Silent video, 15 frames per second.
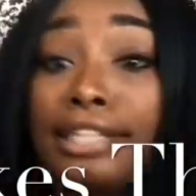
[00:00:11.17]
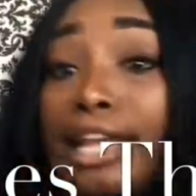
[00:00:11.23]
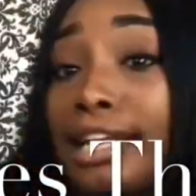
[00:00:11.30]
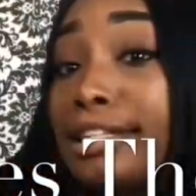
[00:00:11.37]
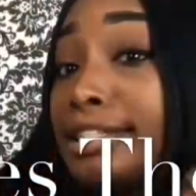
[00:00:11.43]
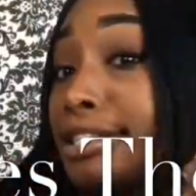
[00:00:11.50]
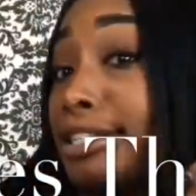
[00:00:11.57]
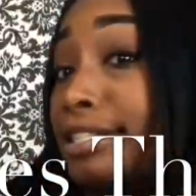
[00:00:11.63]

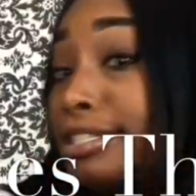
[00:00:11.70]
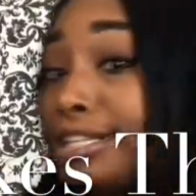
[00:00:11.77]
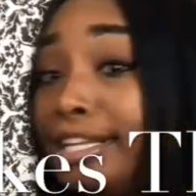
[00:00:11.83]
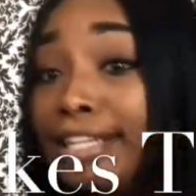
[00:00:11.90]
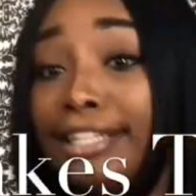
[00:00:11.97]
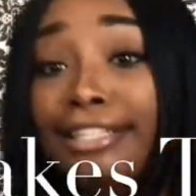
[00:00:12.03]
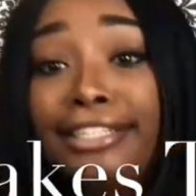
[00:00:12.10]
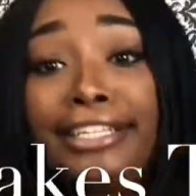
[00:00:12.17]
takes the
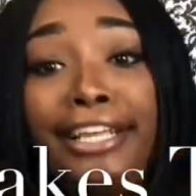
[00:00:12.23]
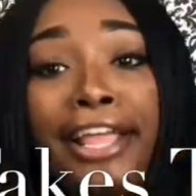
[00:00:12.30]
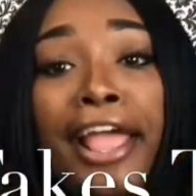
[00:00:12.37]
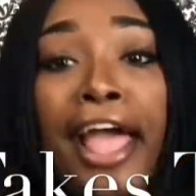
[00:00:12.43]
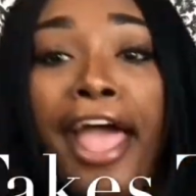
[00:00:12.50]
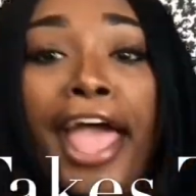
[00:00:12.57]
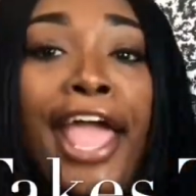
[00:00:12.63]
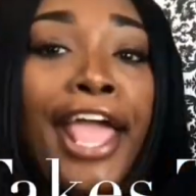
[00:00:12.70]

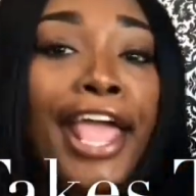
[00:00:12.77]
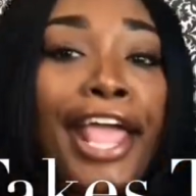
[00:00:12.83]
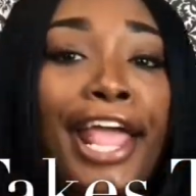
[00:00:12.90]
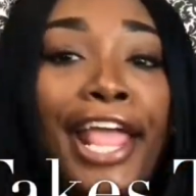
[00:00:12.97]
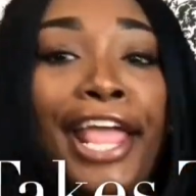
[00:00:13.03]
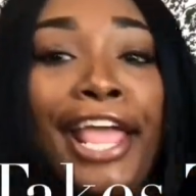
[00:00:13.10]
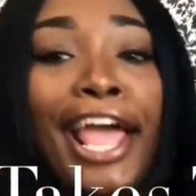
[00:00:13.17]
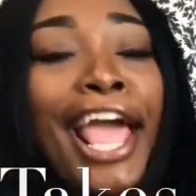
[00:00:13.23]
city,
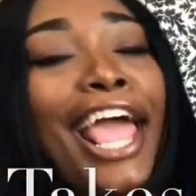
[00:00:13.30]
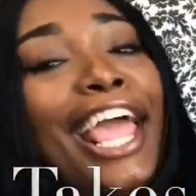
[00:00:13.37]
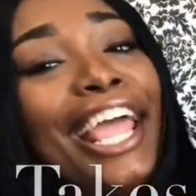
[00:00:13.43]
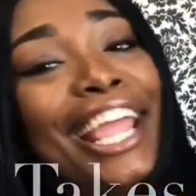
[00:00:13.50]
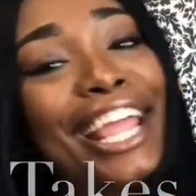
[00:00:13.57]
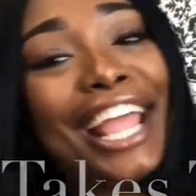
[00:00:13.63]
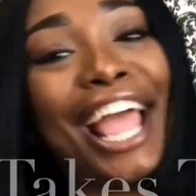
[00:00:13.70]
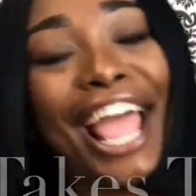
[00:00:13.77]
ayy,
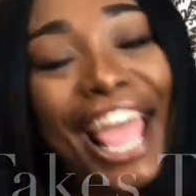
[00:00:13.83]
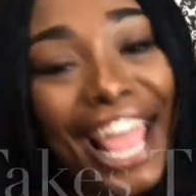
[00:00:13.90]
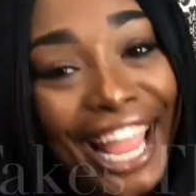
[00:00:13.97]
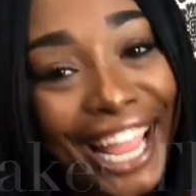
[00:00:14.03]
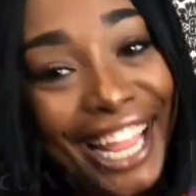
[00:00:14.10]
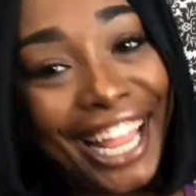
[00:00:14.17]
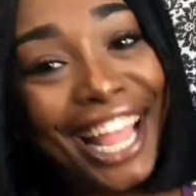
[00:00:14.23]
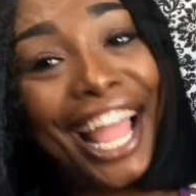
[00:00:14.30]
ayy,
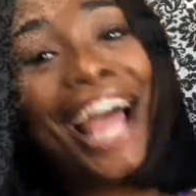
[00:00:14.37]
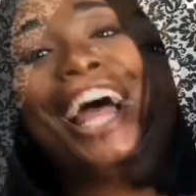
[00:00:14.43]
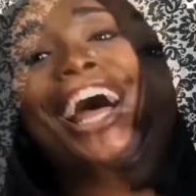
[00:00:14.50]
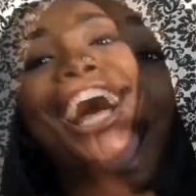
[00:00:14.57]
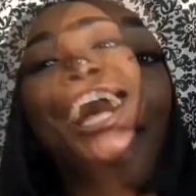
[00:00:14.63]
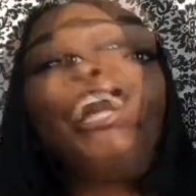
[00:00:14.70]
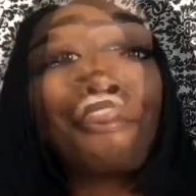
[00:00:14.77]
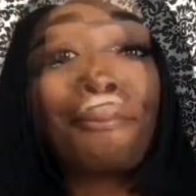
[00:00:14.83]
ayy.
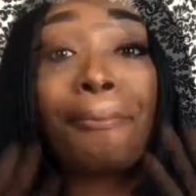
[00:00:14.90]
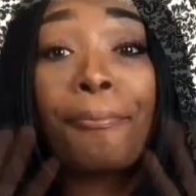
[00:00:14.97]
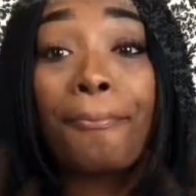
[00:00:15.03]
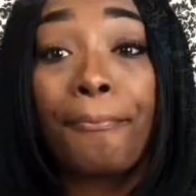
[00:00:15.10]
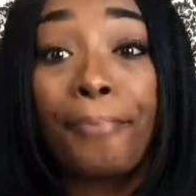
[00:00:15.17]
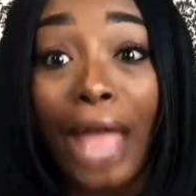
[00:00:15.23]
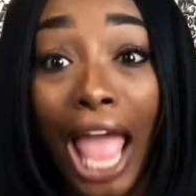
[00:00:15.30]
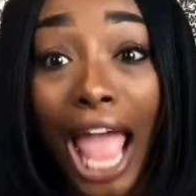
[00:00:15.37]
I'm
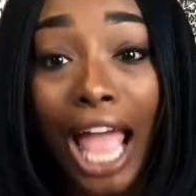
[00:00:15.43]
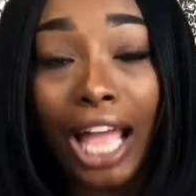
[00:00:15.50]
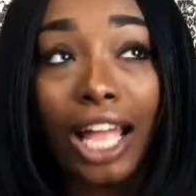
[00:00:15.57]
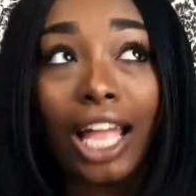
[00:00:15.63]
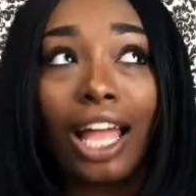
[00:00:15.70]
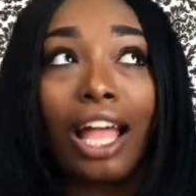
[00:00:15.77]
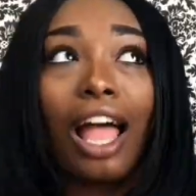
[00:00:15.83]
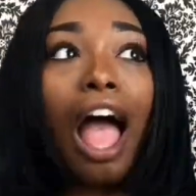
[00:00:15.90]
back.
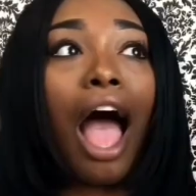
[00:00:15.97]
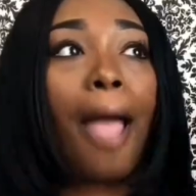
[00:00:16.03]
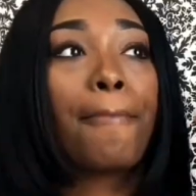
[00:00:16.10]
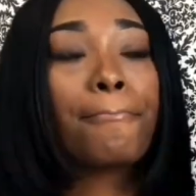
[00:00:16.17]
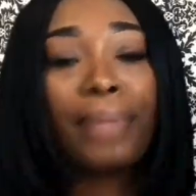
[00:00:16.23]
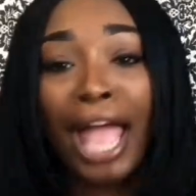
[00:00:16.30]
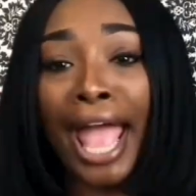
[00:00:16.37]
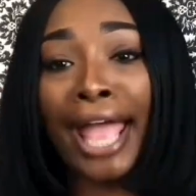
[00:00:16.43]

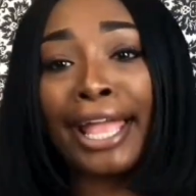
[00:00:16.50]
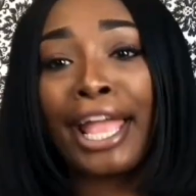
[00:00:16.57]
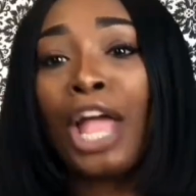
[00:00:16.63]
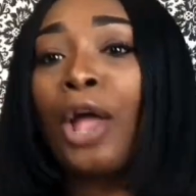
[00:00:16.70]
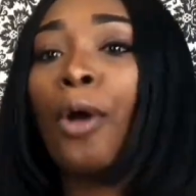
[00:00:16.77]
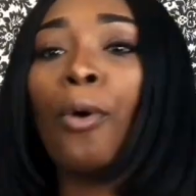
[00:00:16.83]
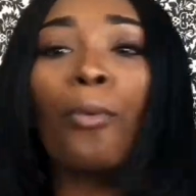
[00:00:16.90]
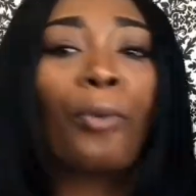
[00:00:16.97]
I'm back.
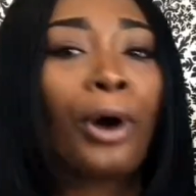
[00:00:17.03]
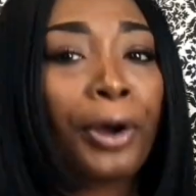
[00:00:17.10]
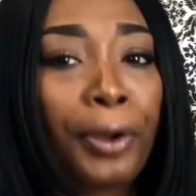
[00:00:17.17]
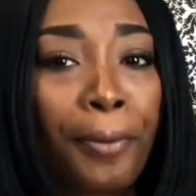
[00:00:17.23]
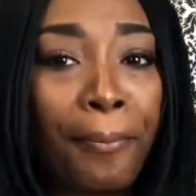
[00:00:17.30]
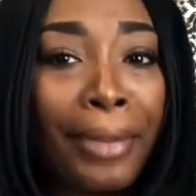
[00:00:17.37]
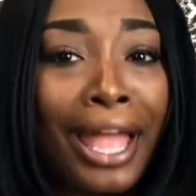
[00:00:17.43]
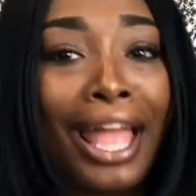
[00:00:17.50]

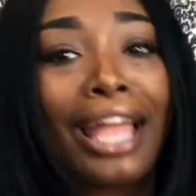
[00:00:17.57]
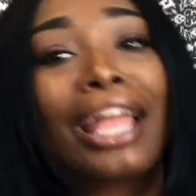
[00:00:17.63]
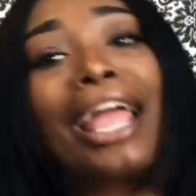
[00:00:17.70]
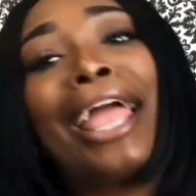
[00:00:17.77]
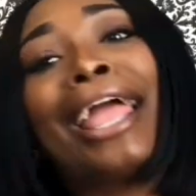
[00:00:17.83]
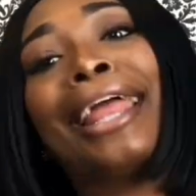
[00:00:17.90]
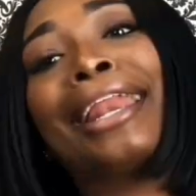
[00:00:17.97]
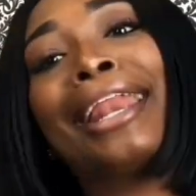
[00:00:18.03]
Welcome back,
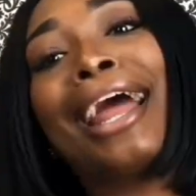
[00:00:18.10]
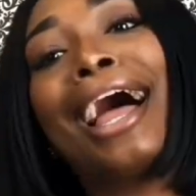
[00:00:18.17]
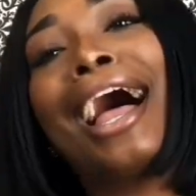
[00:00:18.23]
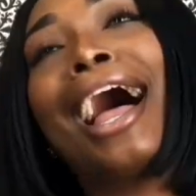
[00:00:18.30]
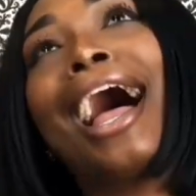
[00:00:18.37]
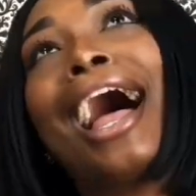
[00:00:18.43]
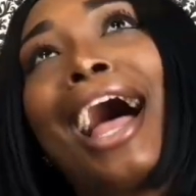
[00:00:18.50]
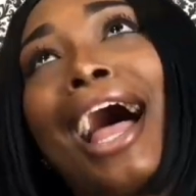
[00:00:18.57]
and
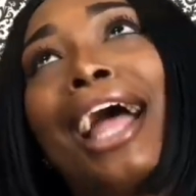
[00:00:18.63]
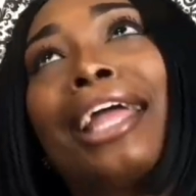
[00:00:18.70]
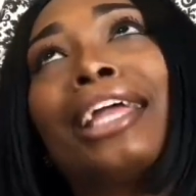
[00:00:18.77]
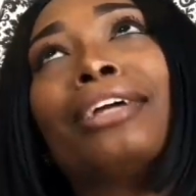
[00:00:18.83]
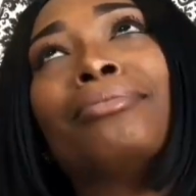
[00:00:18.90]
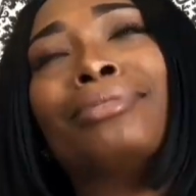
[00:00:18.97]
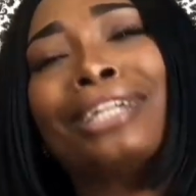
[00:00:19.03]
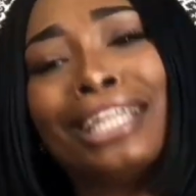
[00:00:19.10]
I
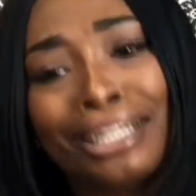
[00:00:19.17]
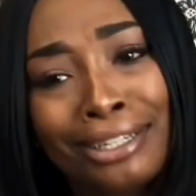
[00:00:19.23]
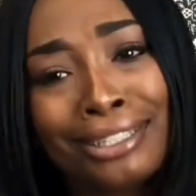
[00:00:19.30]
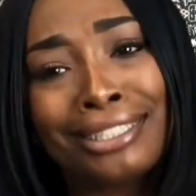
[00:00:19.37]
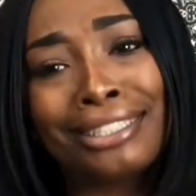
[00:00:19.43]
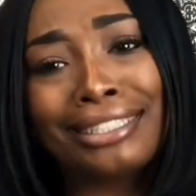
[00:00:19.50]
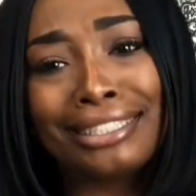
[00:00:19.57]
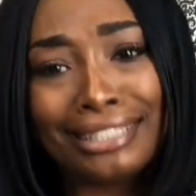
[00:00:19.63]
am here
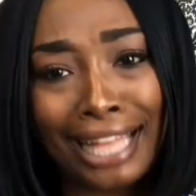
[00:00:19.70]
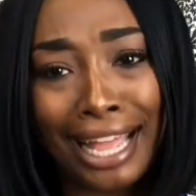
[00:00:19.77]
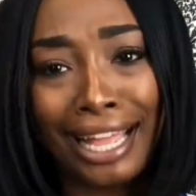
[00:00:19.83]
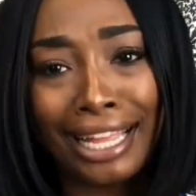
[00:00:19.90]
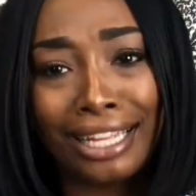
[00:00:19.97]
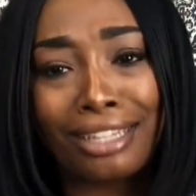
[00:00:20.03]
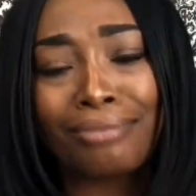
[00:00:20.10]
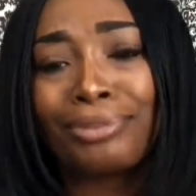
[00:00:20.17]
to
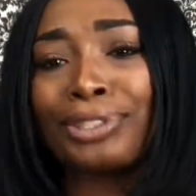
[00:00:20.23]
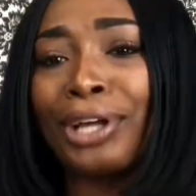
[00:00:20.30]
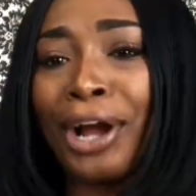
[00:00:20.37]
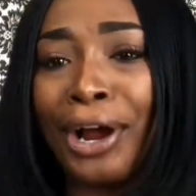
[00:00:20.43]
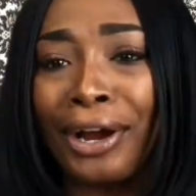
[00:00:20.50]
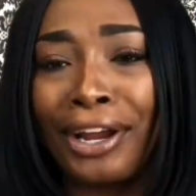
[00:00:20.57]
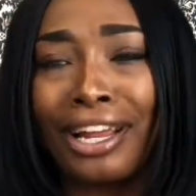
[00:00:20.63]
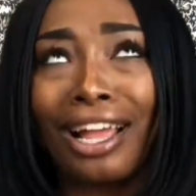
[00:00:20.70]
stay. I'm
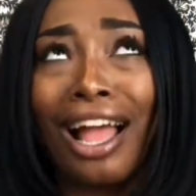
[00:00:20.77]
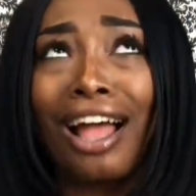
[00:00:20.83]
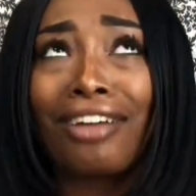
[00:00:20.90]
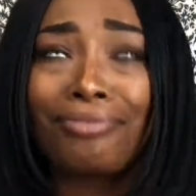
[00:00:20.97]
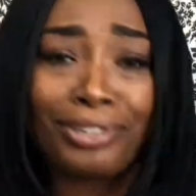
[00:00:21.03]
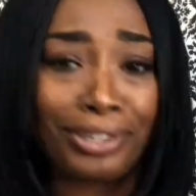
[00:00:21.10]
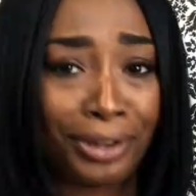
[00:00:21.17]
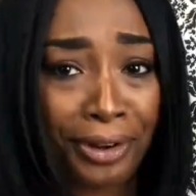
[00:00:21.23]
sorry,
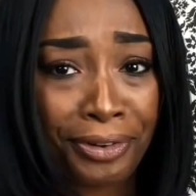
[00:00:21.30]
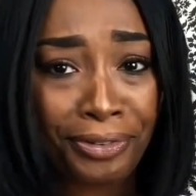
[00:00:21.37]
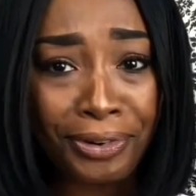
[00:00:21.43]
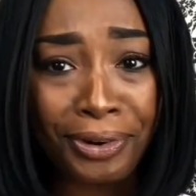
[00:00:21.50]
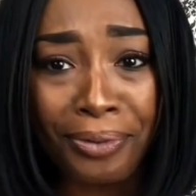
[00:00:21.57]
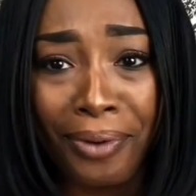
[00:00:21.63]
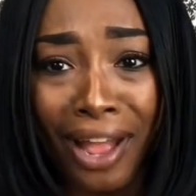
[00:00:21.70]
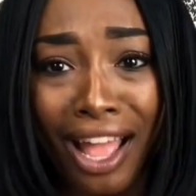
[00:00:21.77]
I've been gone
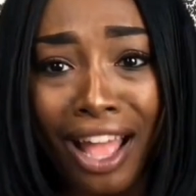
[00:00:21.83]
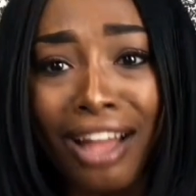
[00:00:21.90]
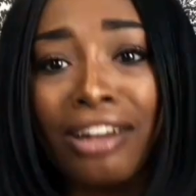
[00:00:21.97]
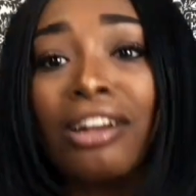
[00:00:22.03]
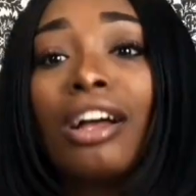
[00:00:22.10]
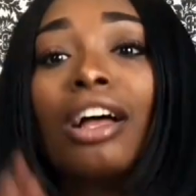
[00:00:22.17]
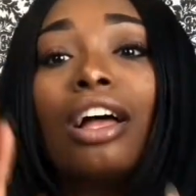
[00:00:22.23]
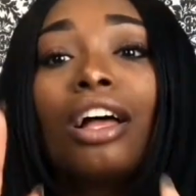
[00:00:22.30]
for a while.